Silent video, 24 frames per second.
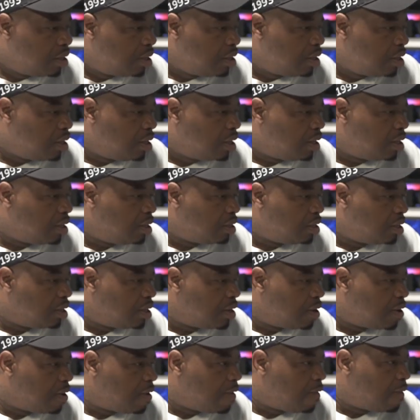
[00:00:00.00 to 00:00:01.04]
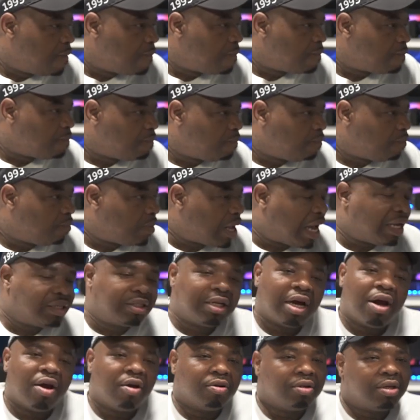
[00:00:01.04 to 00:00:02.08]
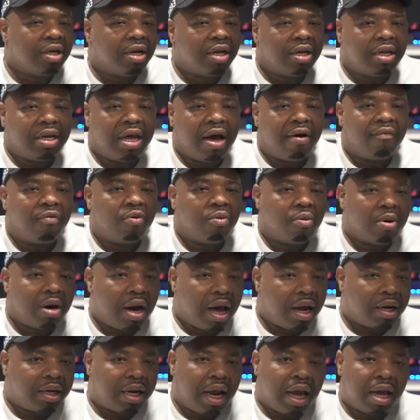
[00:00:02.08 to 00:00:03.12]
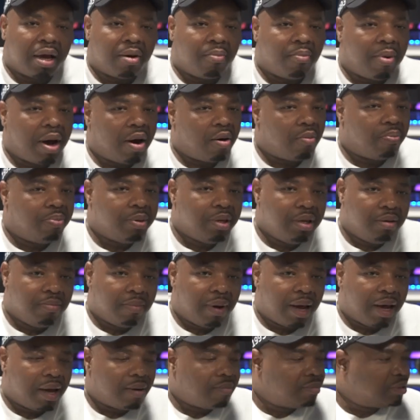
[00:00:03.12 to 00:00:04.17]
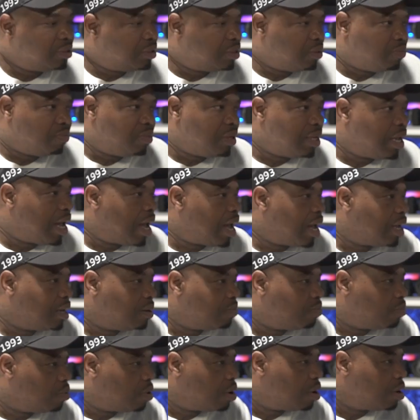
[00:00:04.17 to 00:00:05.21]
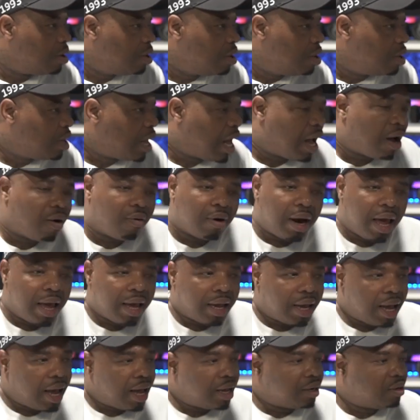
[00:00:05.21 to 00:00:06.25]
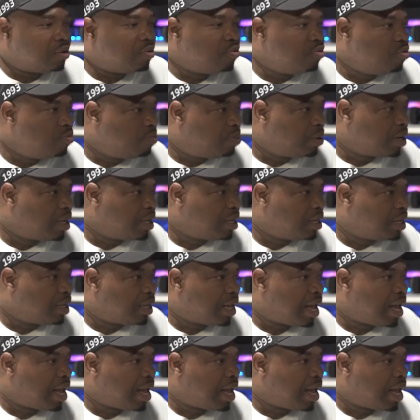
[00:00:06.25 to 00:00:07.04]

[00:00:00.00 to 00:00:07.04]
why, why was it that, you know... I turn to the devil when I think about people. i was just behind it, bro. I don't like how dude played the